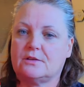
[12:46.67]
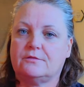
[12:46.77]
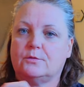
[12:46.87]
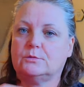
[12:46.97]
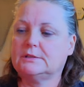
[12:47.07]
all
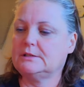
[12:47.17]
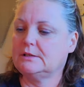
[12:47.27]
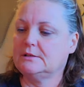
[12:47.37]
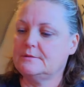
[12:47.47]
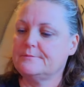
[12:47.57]
folded.
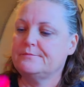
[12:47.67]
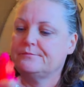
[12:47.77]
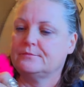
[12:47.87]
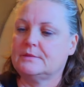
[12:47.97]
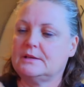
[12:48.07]

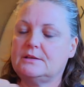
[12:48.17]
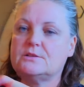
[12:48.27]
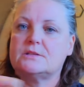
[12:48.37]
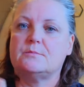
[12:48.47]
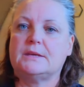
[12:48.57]

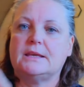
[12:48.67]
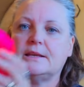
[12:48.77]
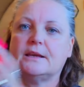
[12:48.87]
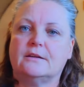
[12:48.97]
Here's the beginning